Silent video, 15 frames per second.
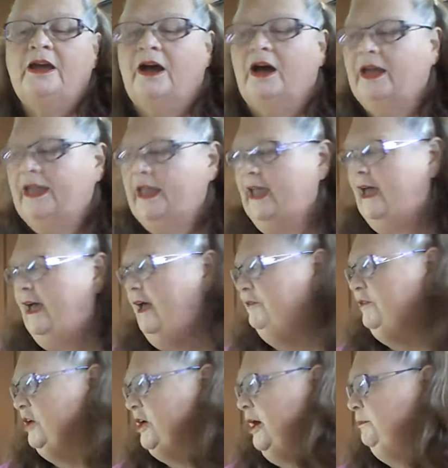I
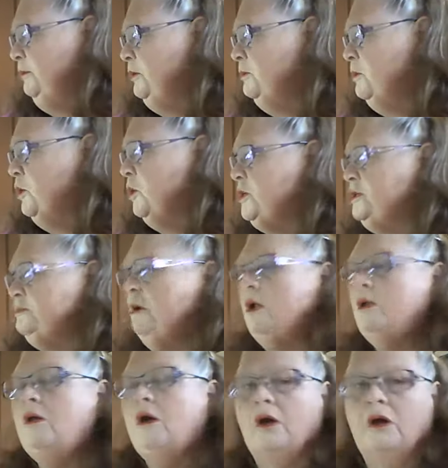have a couple more
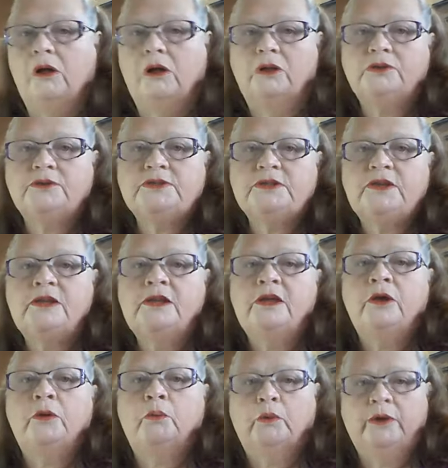small hauls.
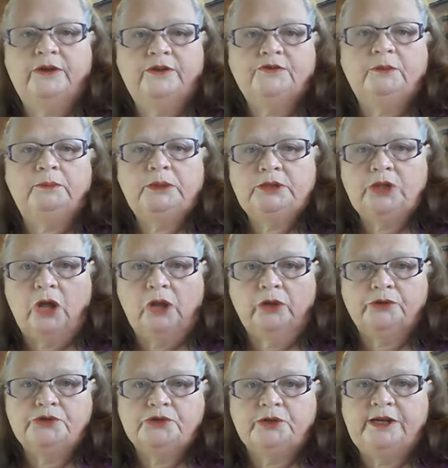One is from the
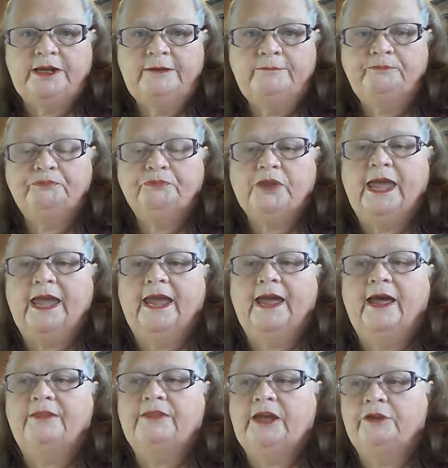Dollar Tree
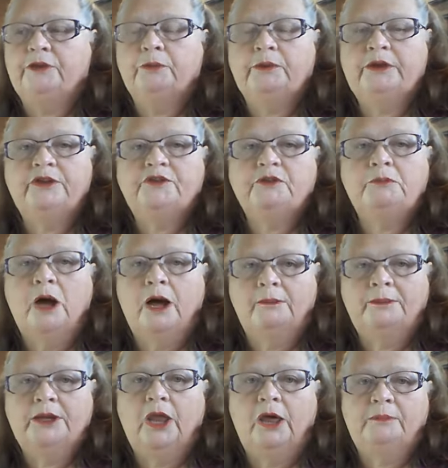and the other one is from
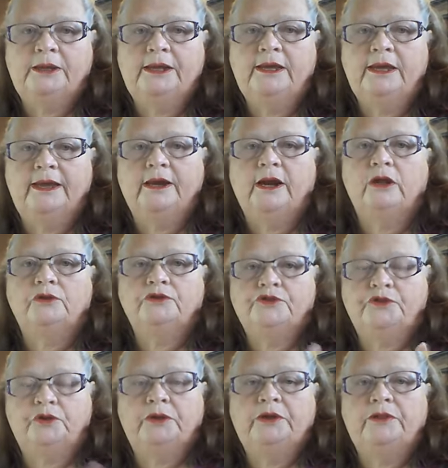Hobby Lobby, and I'll
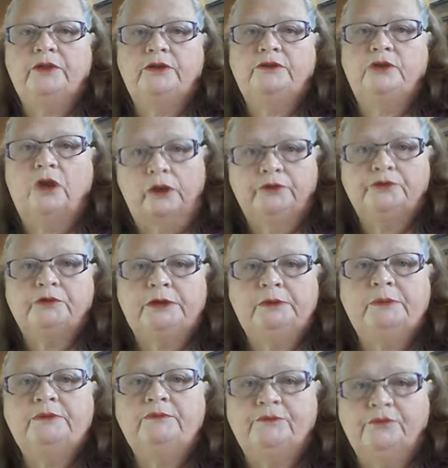show you the Dollar Tree
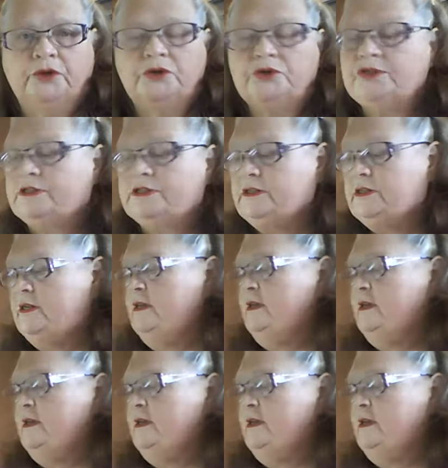one first.